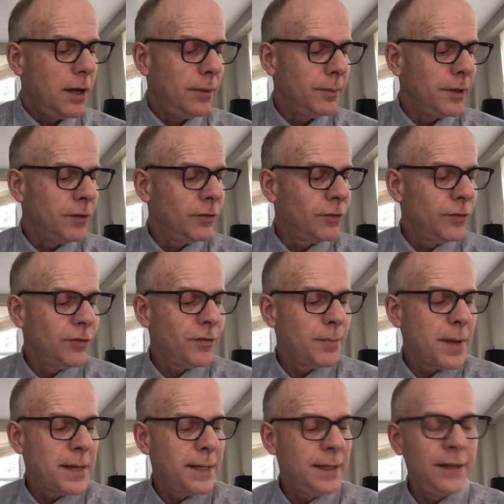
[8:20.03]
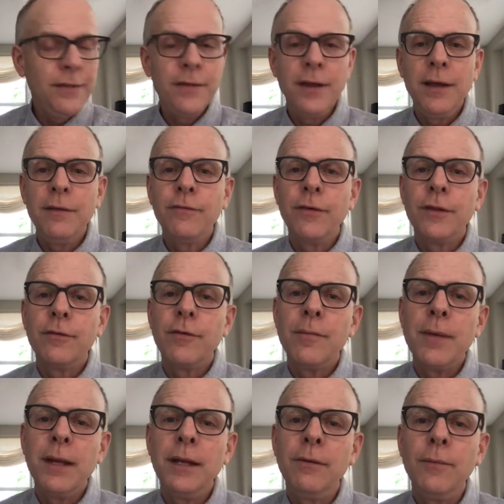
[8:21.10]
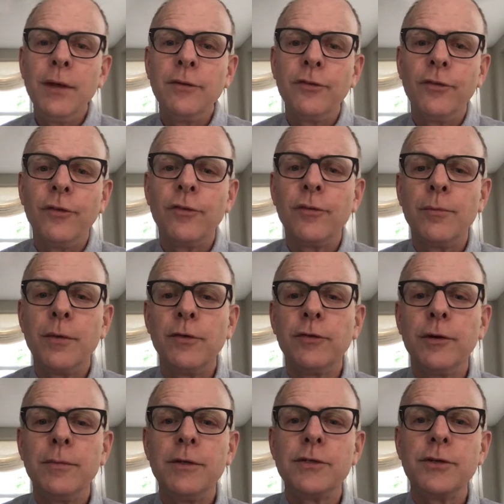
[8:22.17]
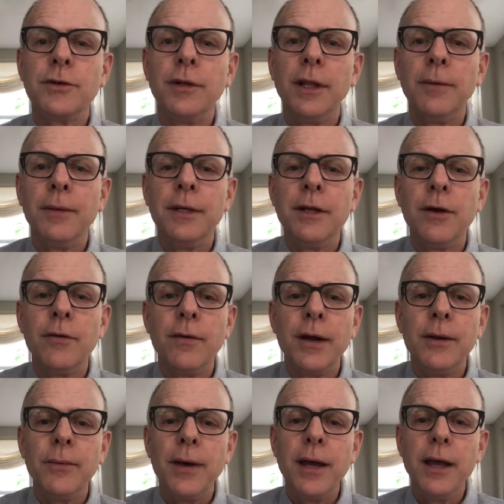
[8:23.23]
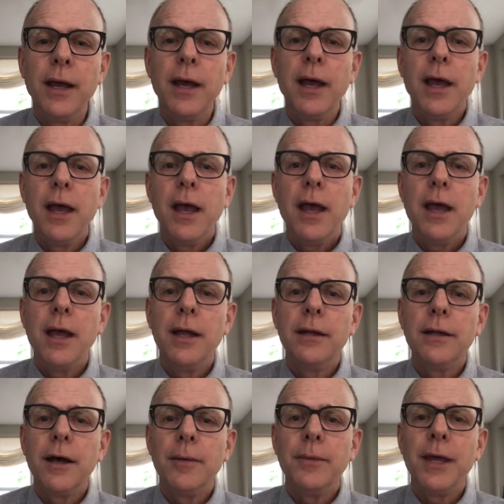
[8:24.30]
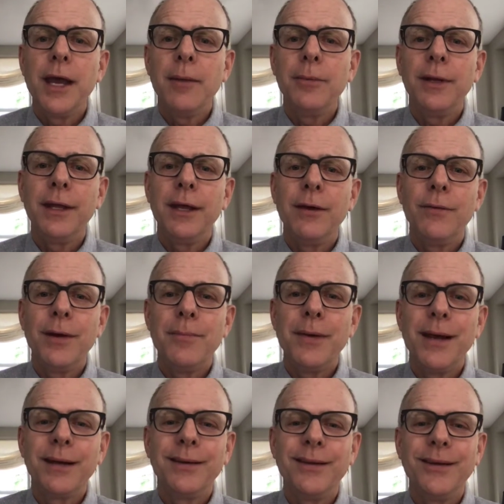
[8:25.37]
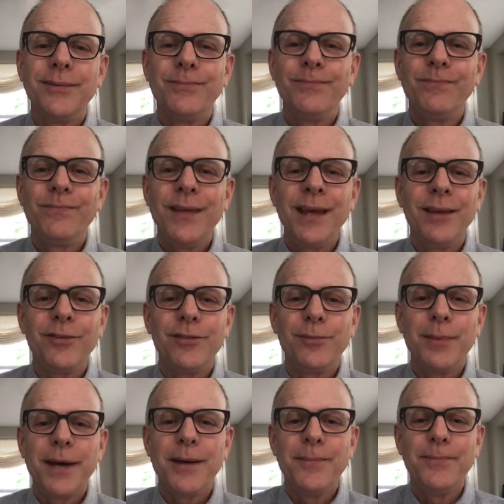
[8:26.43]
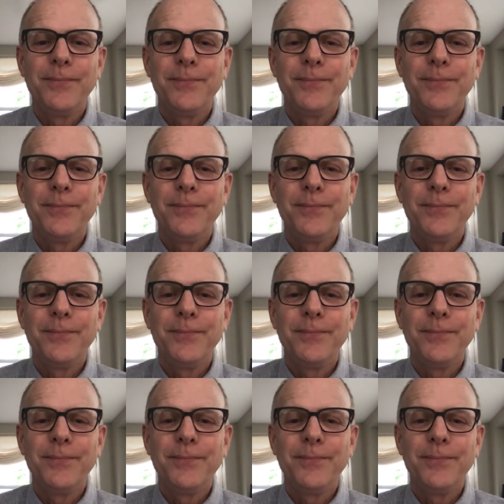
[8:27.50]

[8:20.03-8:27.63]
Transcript: concerns about anything for the remaining weeks of the semester, be sure to let me know right away, and I'll be happy to get right back to you. Thanks. Bye.